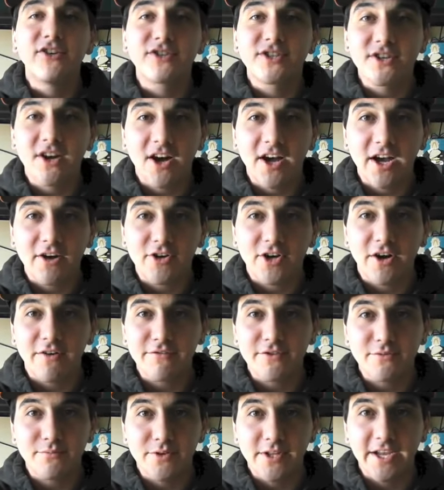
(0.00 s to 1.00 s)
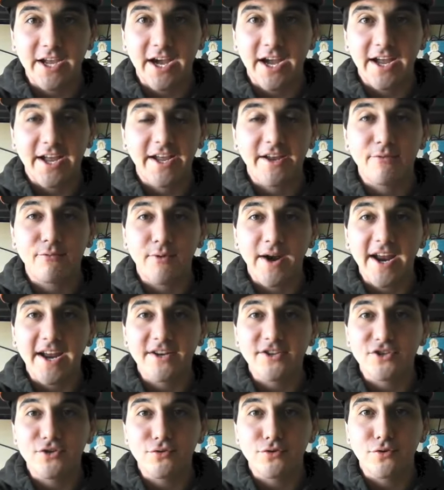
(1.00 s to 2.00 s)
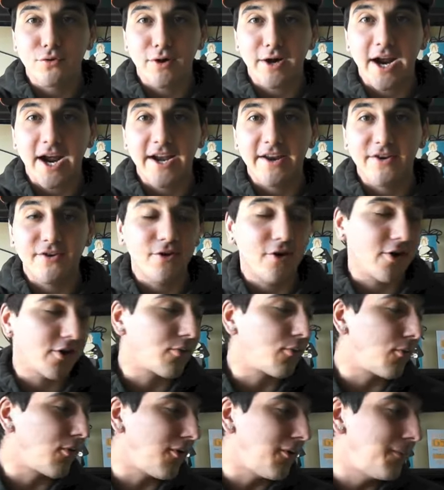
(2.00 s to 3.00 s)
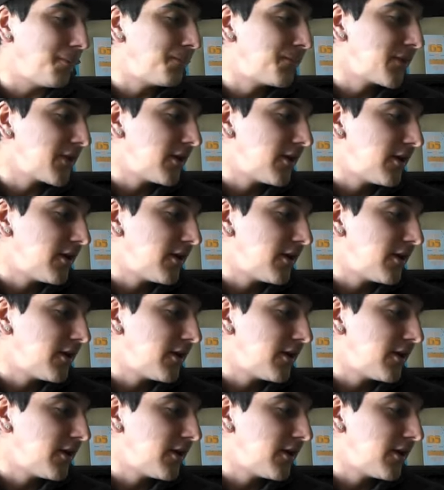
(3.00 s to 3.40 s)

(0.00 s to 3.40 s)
You saw how comfortably I ran two tour guide in Dark World.